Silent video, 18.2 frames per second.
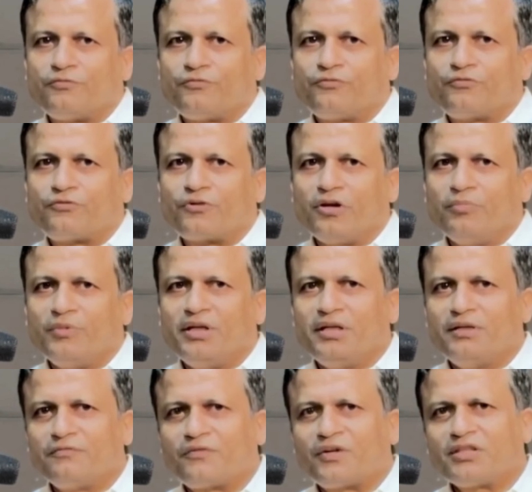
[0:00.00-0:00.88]
from an
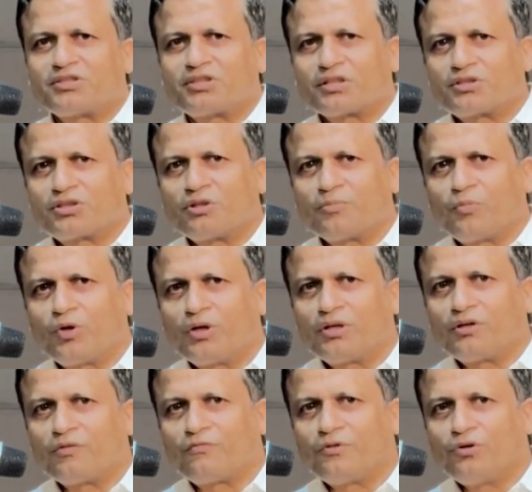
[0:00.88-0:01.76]
infrastructure
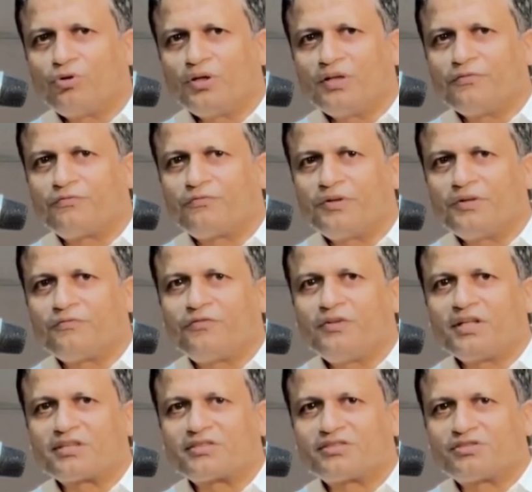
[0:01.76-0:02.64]
point of view, if
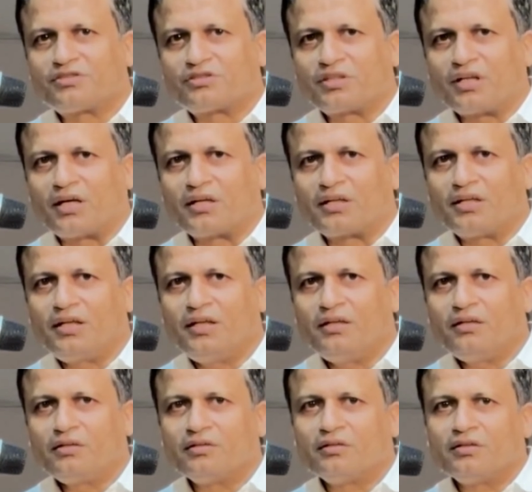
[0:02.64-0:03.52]
we are
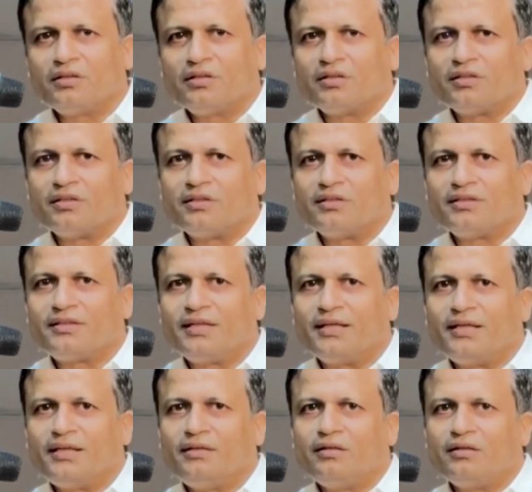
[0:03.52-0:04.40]
starting,
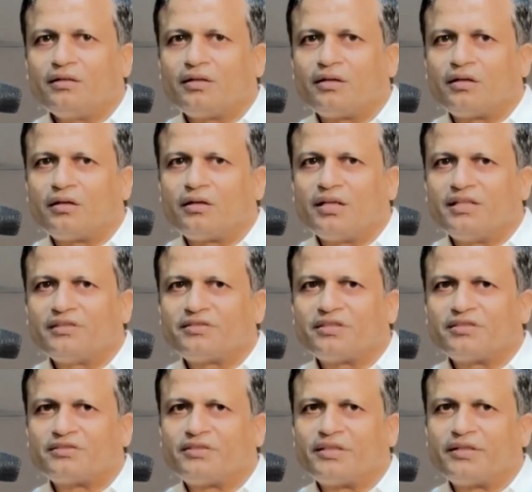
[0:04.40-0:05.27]
then as
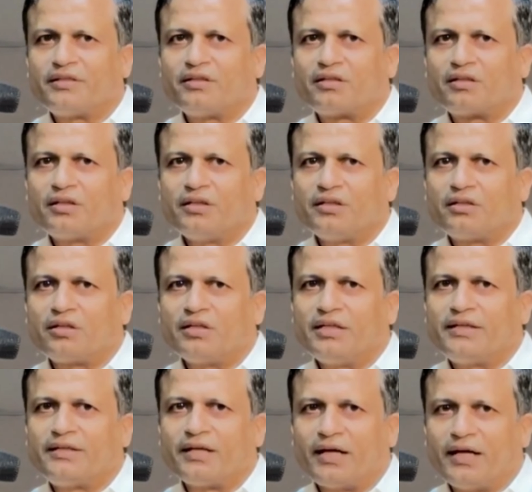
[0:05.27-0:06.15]
I said earlier,
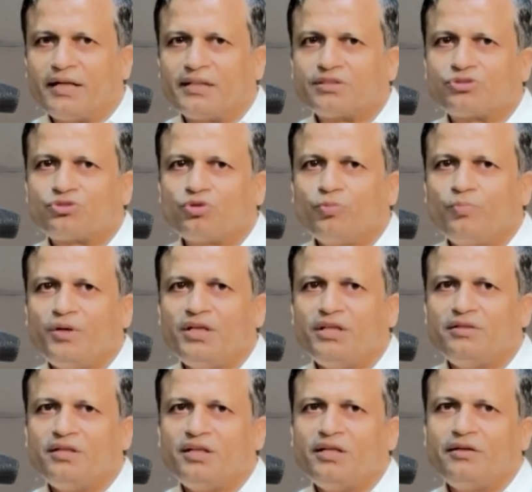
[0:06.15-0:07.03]
it has to
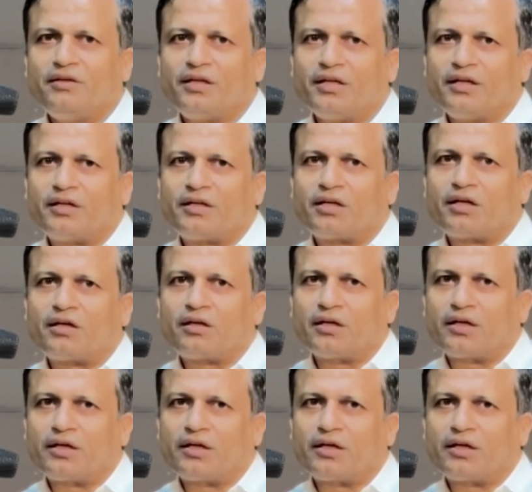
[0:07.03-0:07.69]
be the data